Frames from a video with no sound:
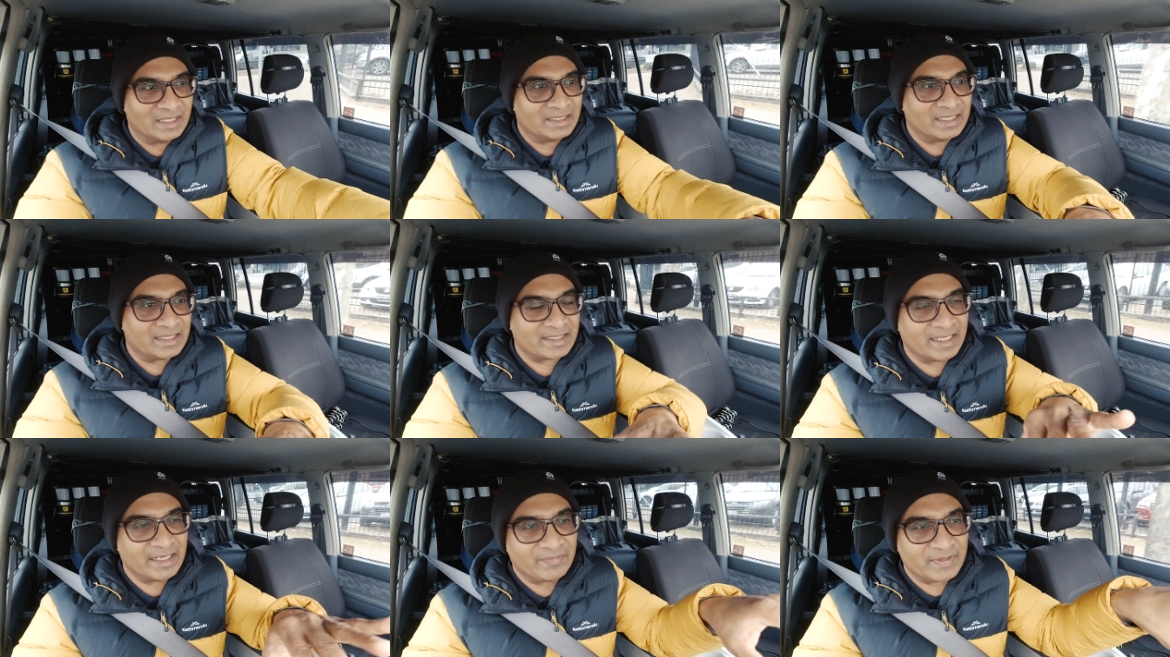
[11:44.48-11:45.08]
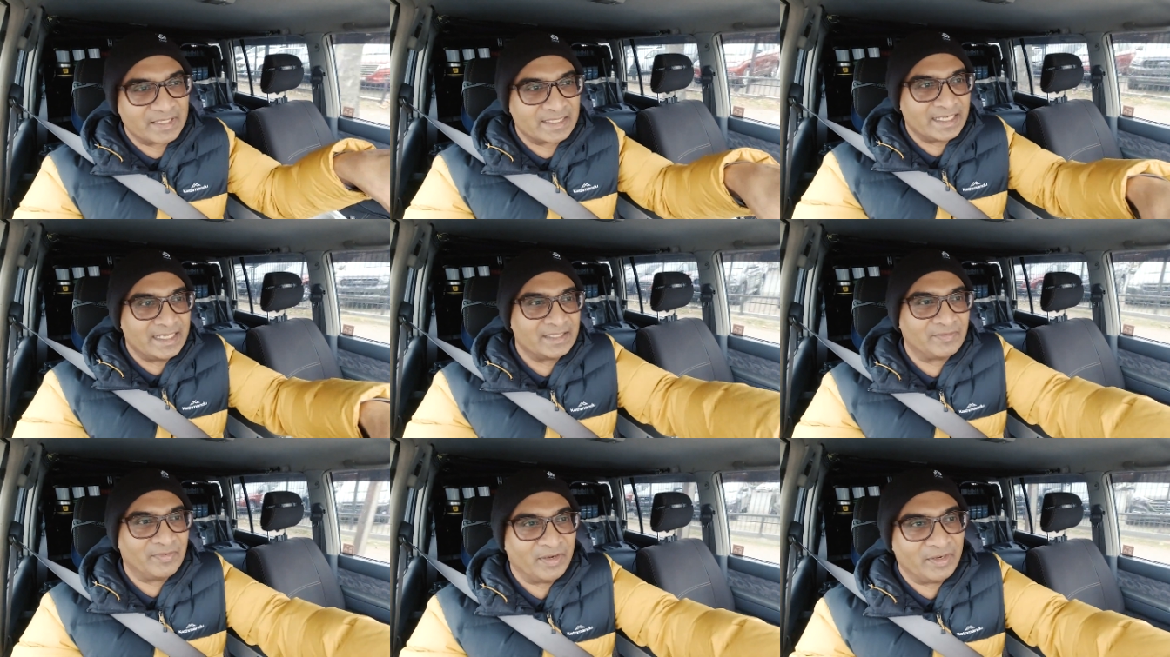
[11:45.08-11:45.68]
the surface
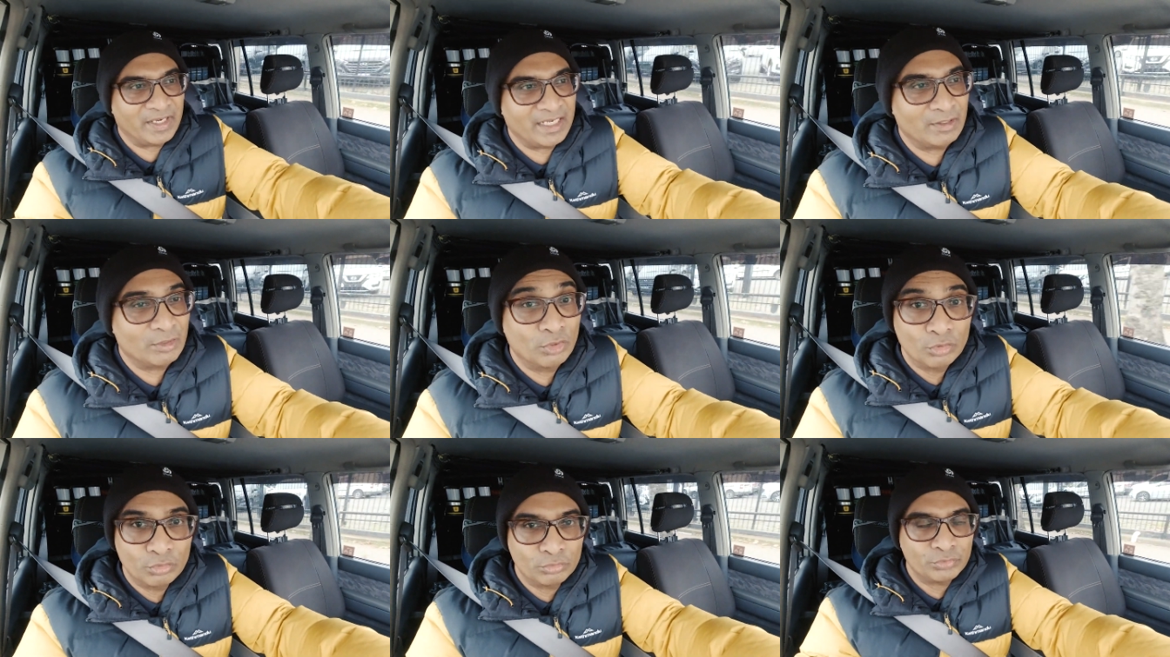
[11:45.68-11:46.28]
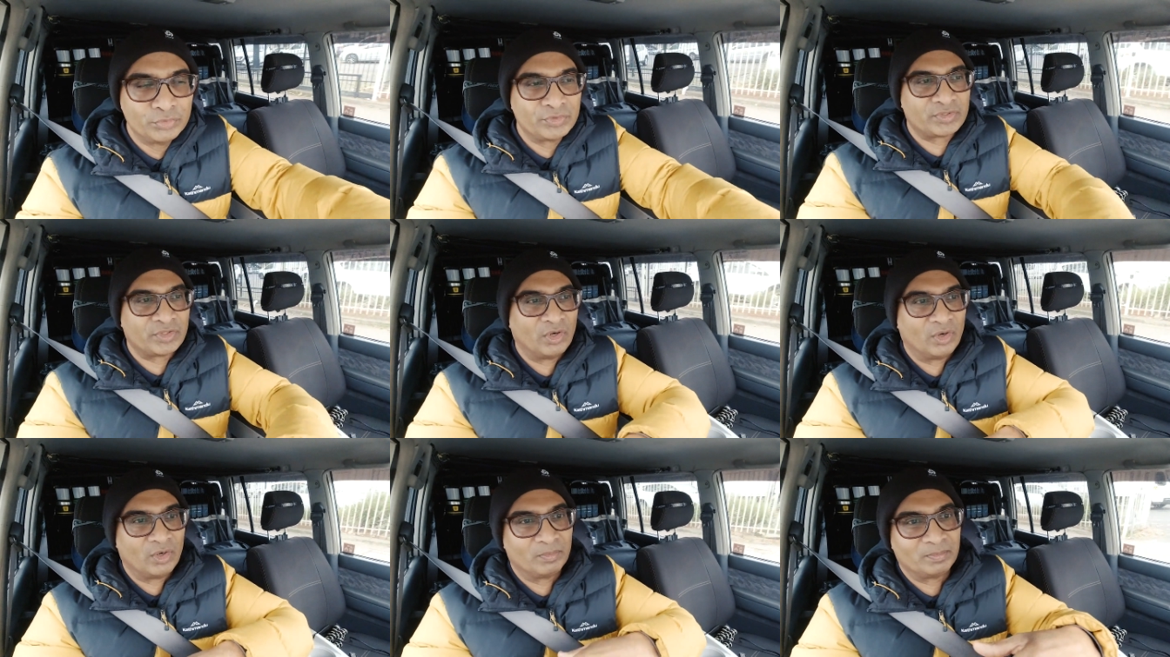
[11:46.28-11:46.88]
is very loose,
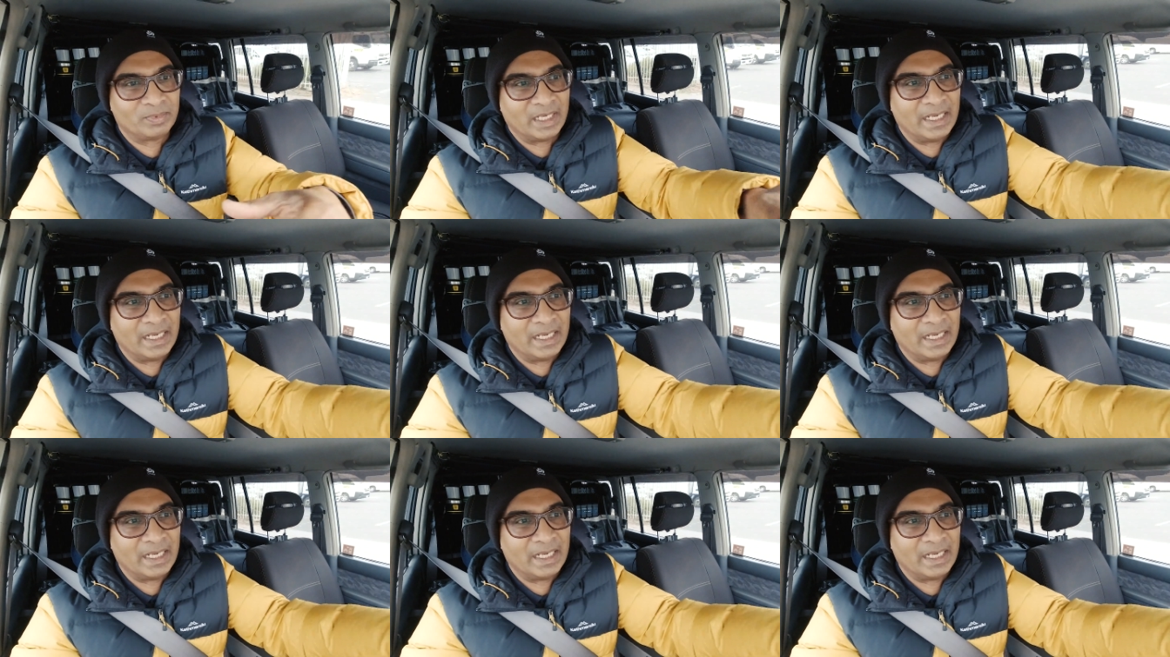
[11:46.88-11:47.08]
or